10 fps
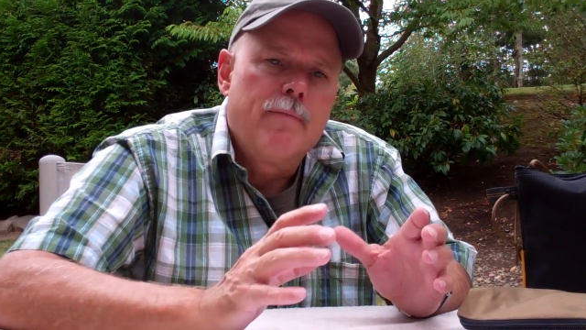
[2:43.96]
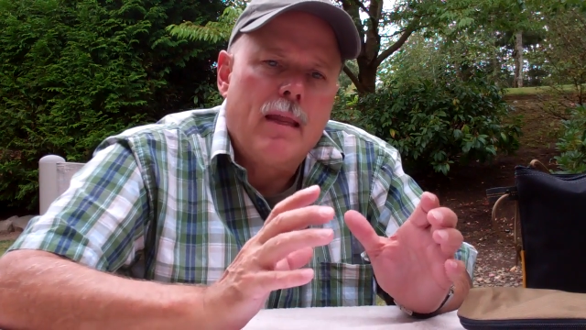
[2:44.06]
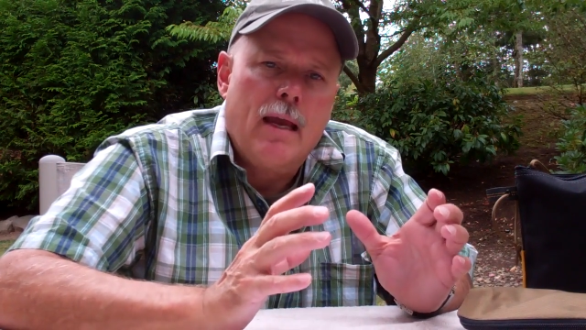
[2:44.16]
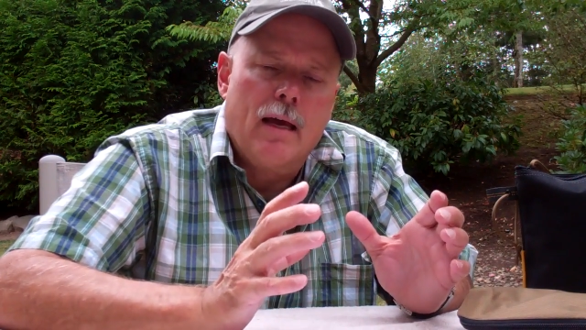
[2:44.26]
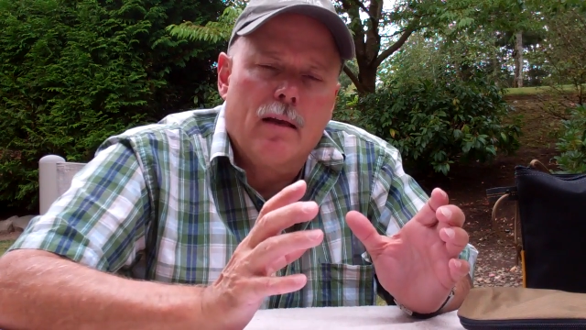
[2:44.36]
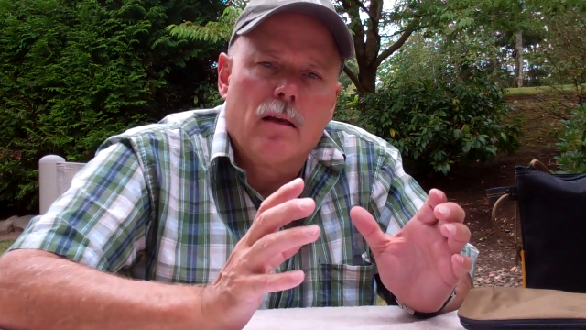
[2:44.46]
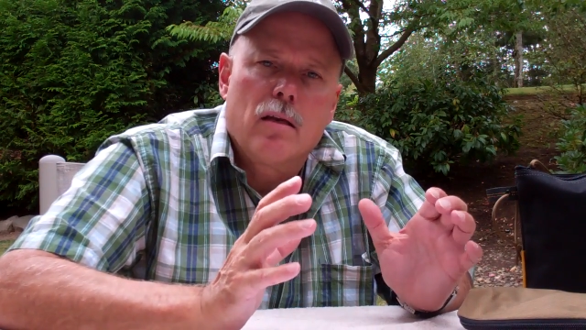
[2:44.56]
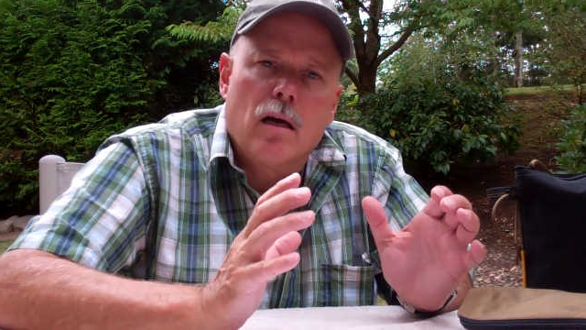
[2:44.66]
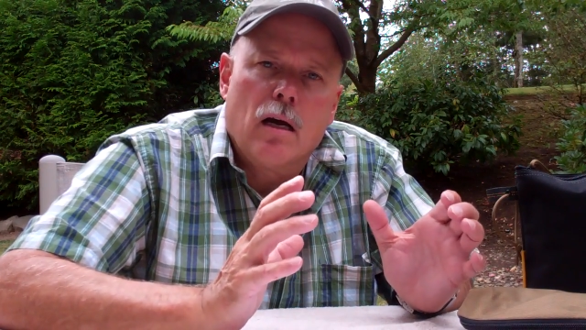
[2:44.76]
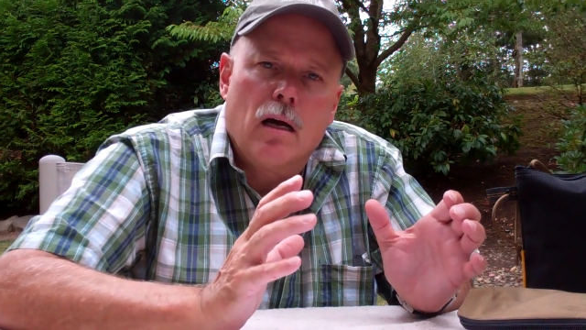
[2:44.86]

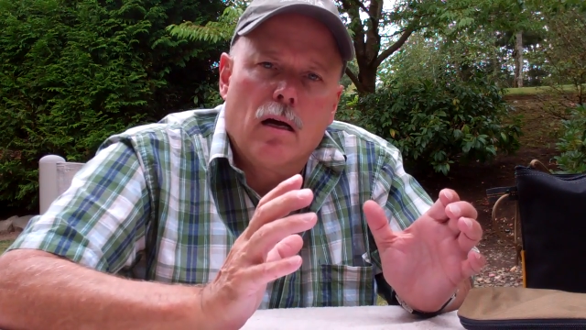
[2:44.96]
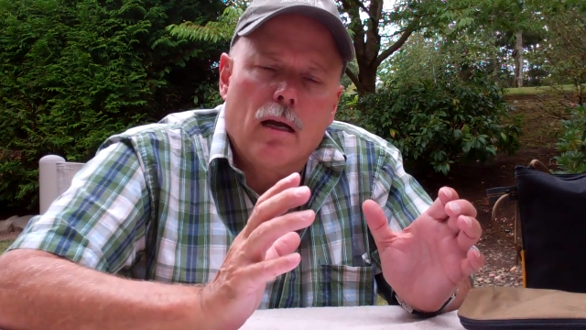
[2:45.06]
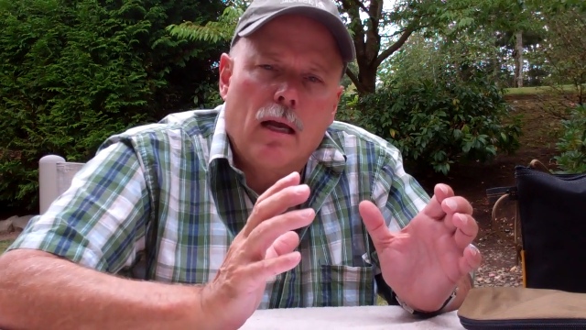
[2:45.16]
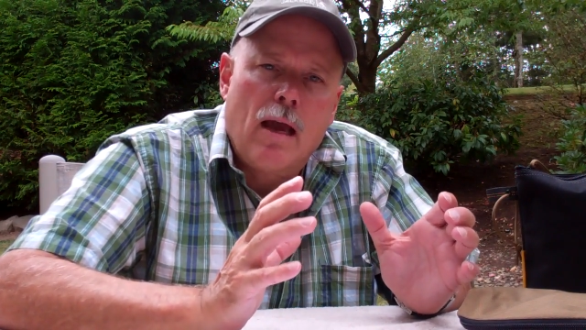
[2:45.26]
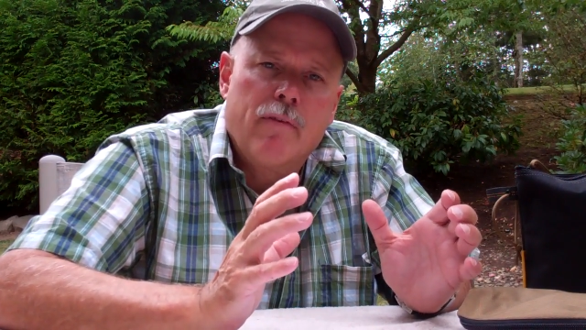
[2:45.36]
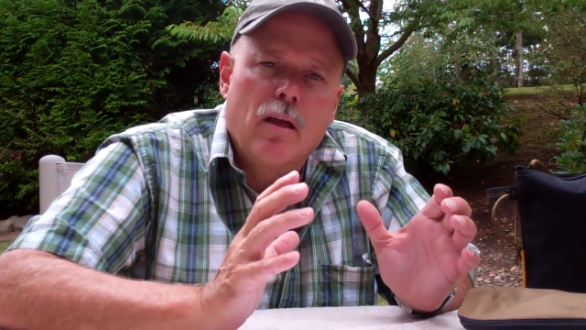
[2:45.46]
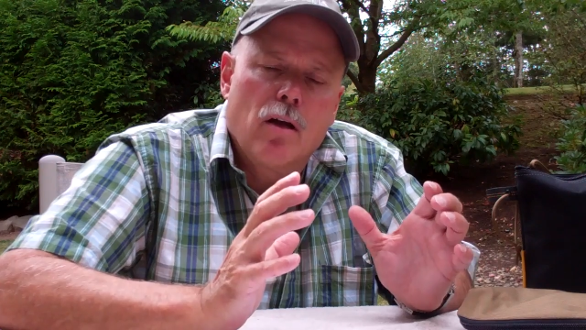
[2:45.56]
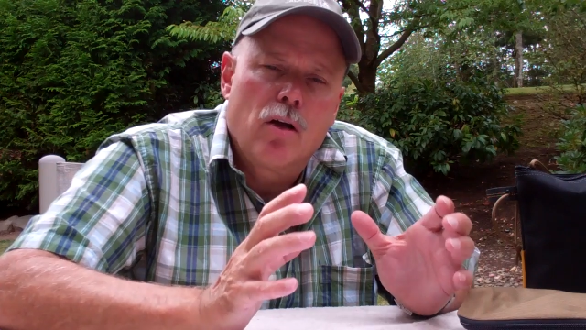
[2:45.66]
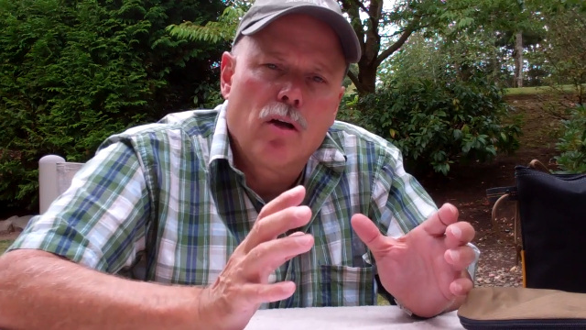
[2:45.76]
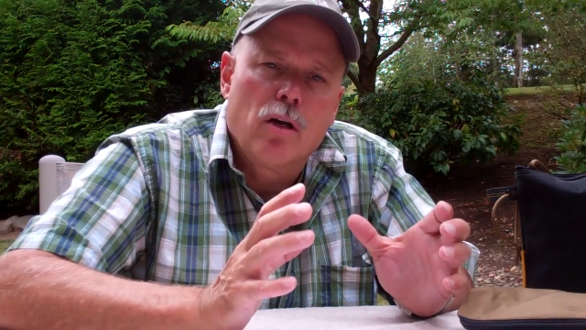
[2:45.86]
and uh, having a
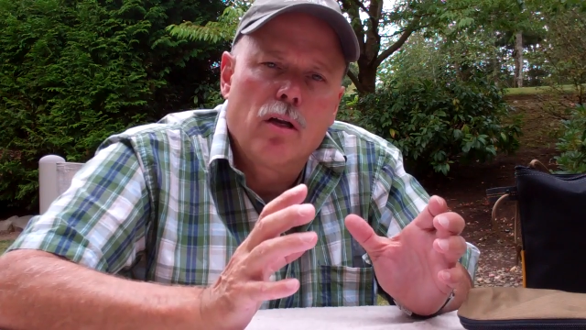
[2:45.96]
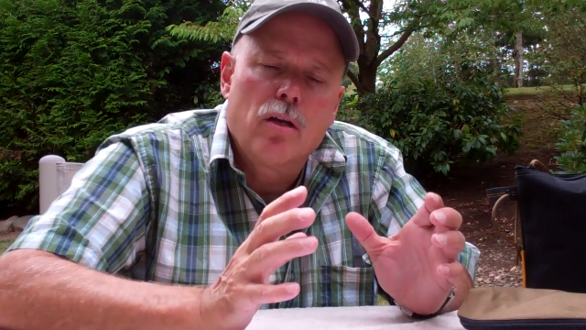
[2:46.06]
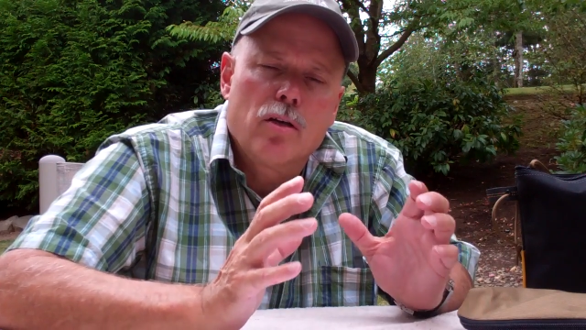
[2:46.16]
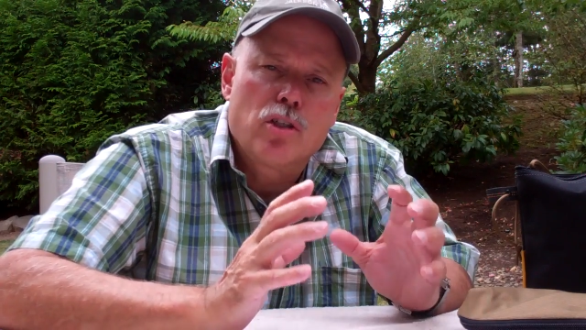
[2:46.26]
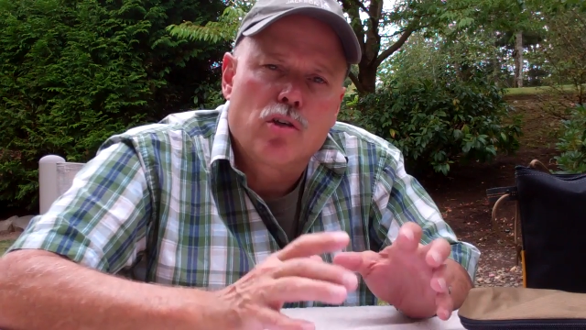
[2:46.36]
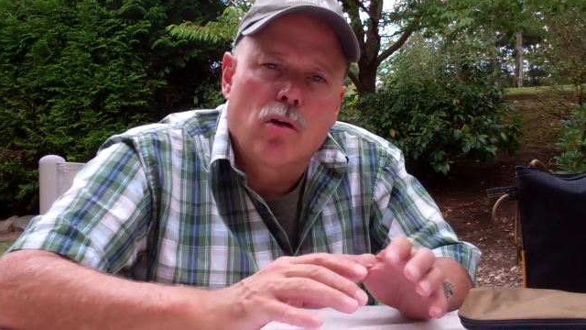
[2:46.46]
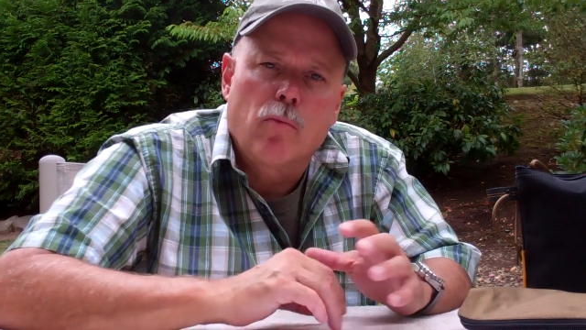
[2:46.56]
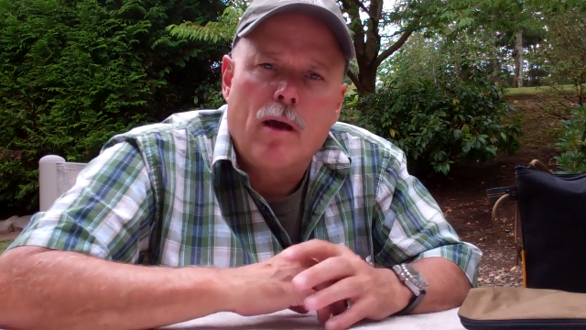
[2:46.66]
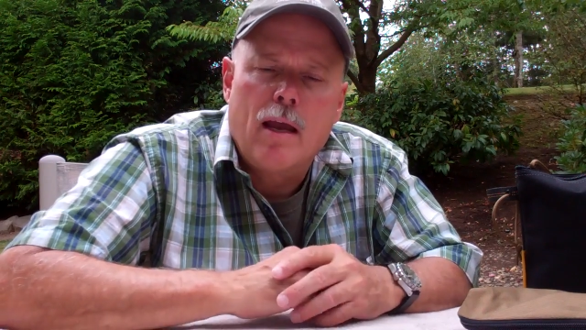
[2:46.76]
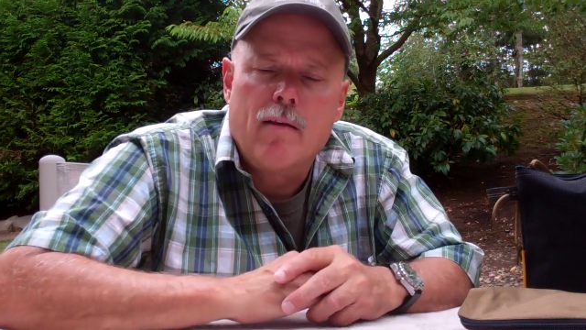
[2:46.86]
good
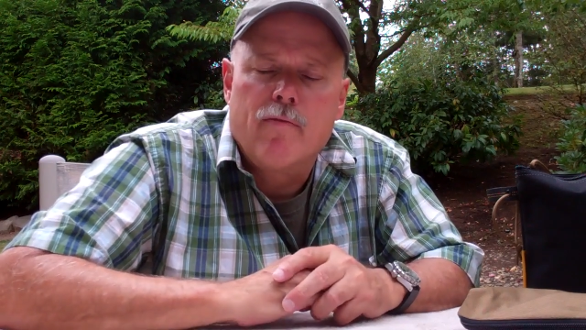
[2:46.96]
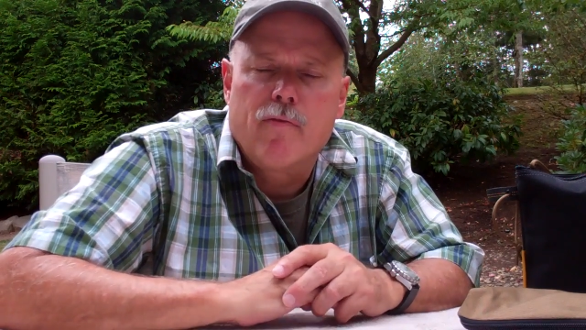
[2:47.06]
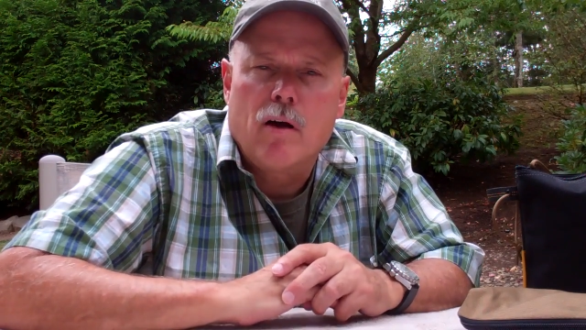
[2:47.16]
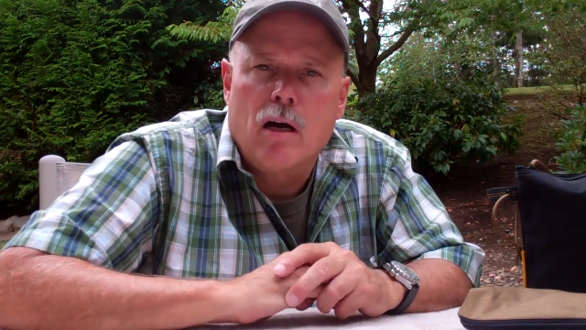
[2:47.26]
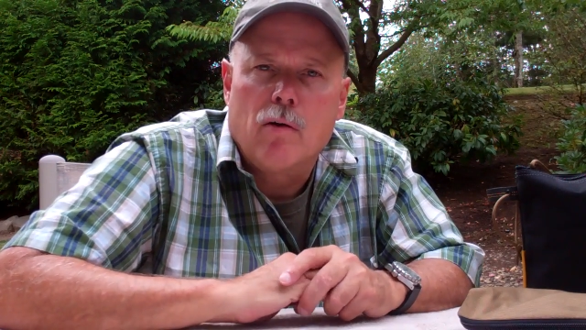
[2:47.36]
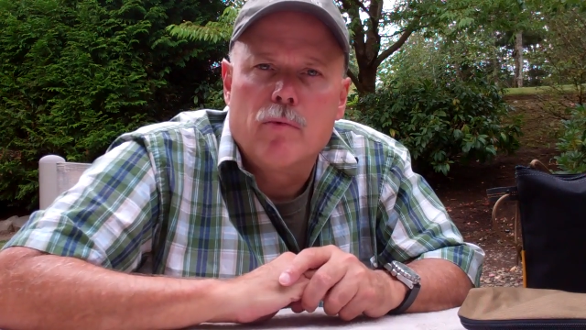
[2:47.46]
shortwave uh,